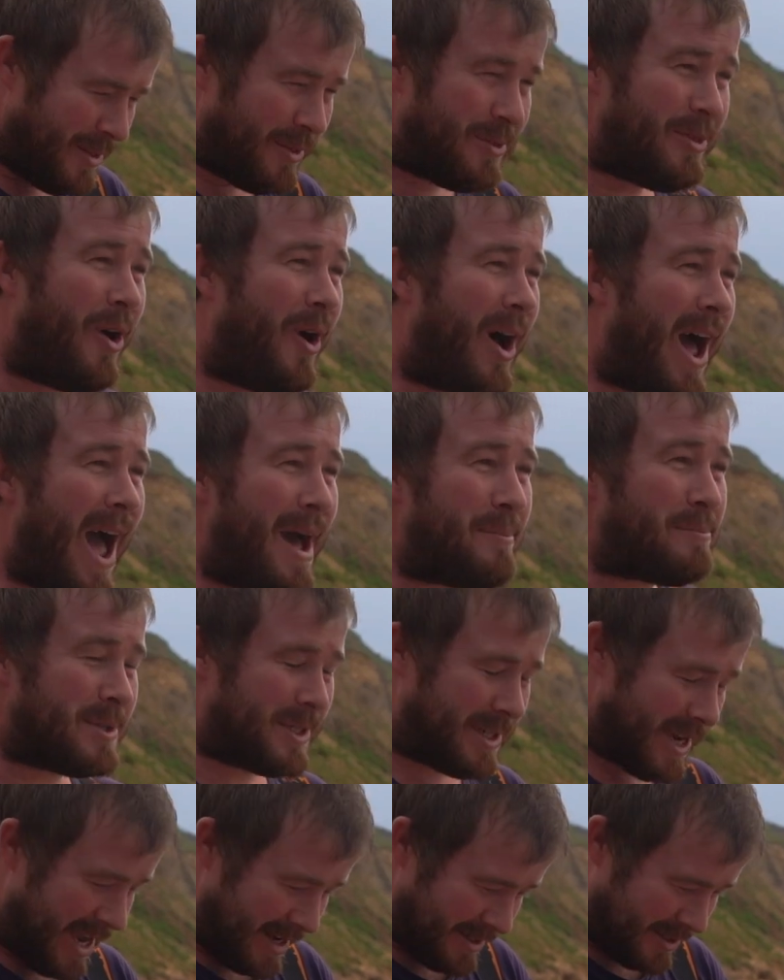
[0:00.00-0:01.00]
not
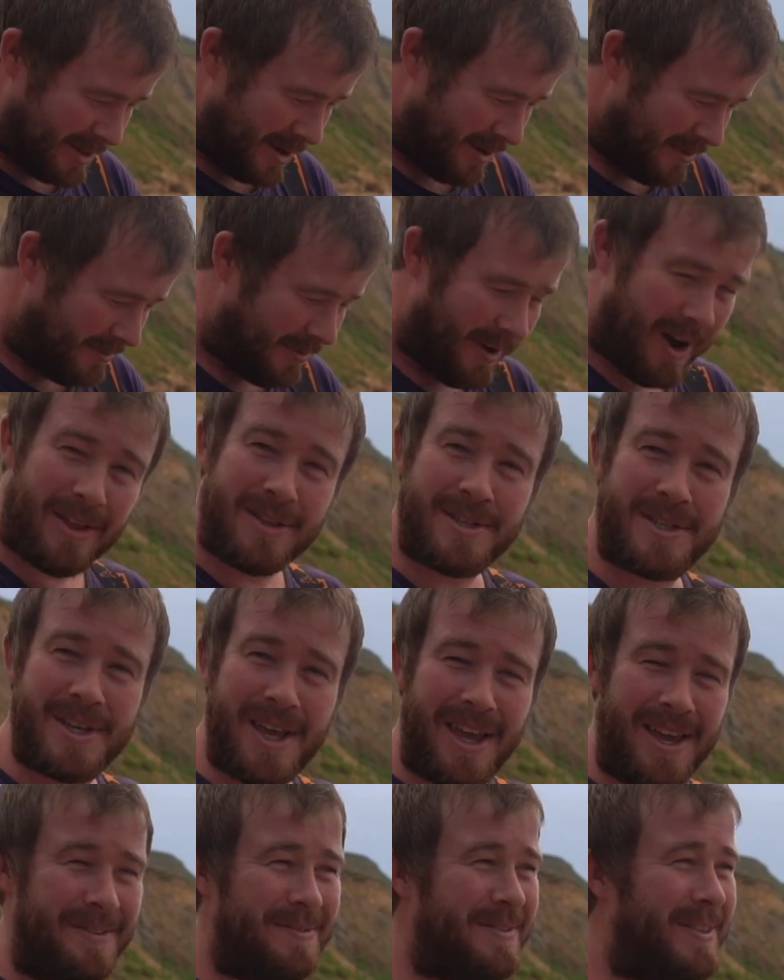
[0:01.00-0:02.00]
happened yet so far this
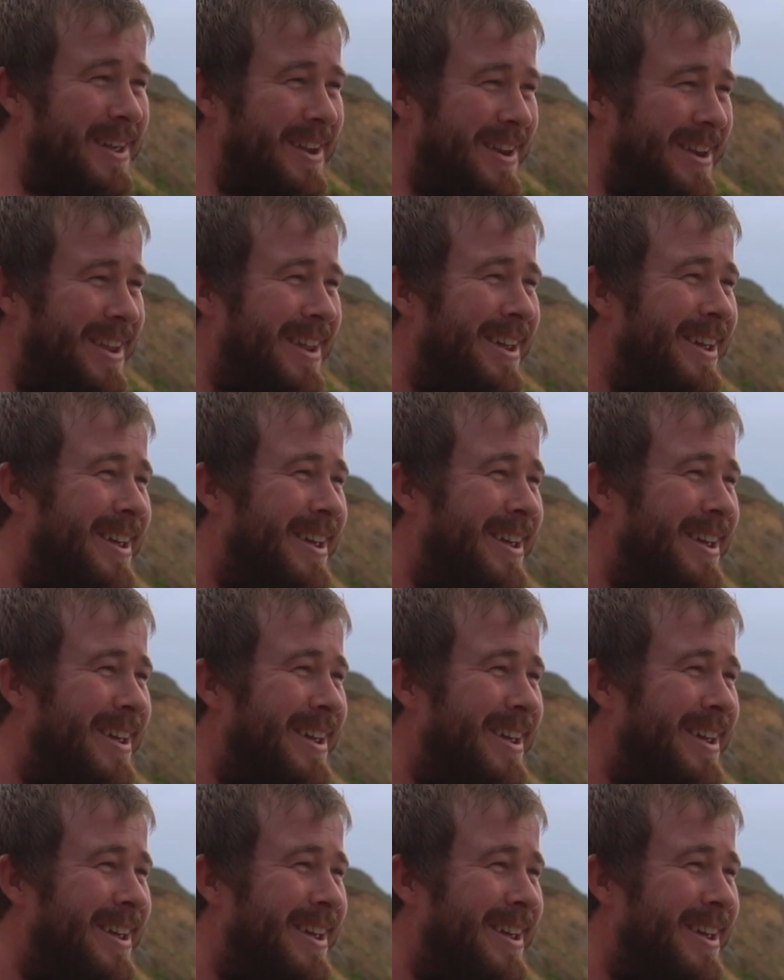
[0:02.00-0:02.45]
evening.